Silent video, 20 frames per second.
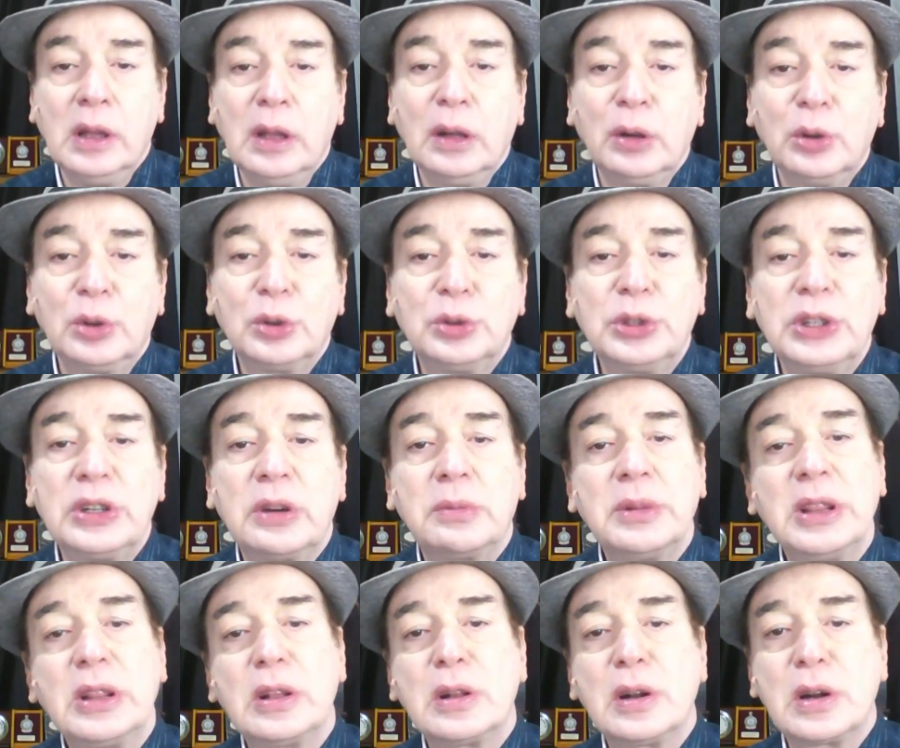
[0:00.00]
Guruji
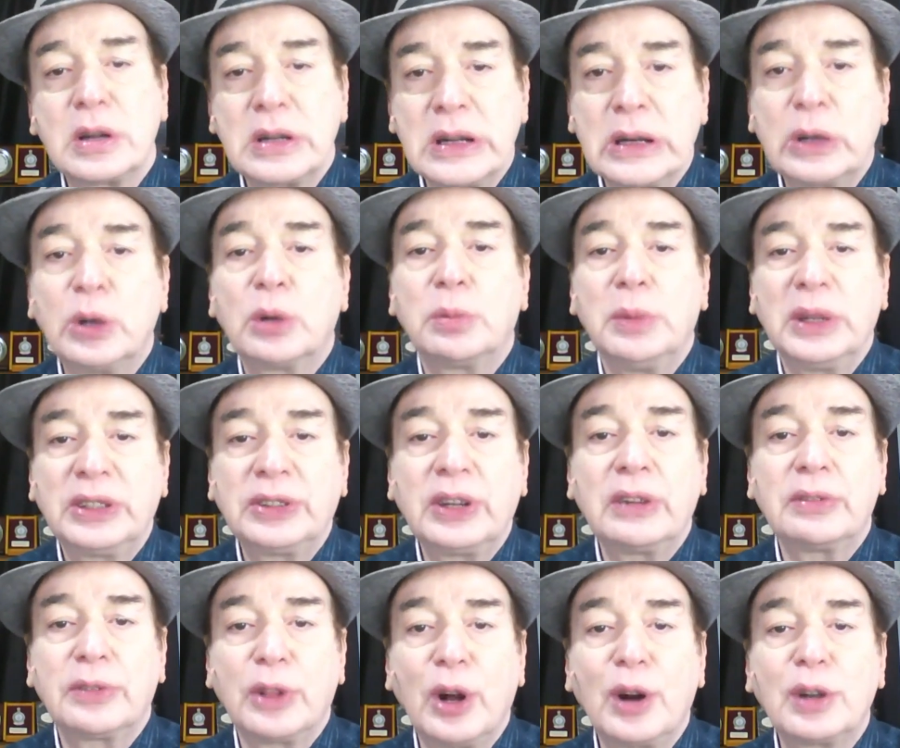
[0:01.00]
Rabindranath Tagore must
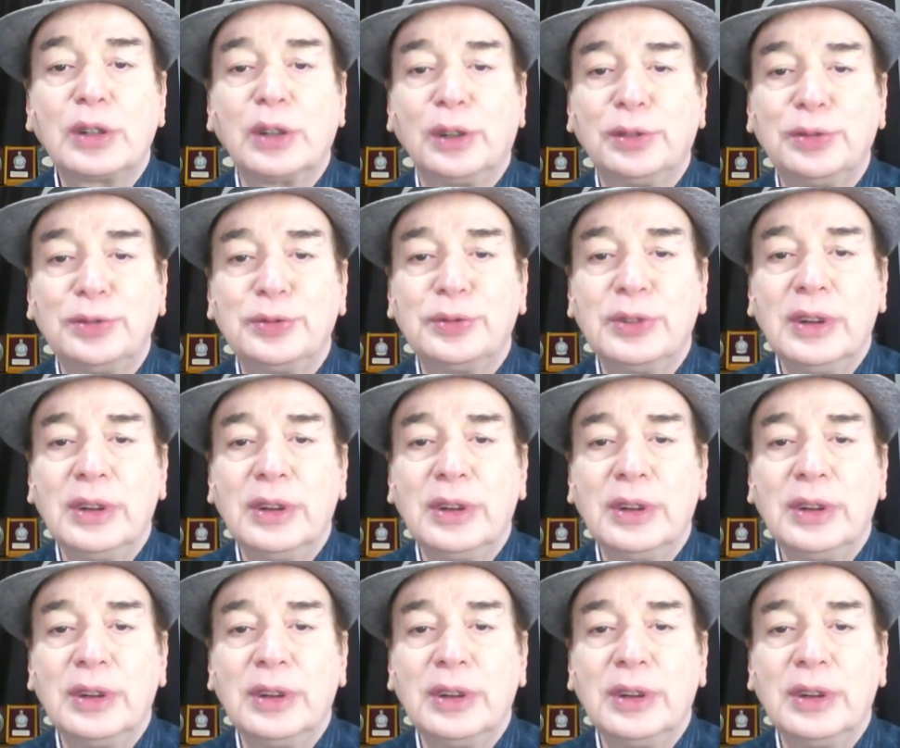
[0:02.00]
have thought of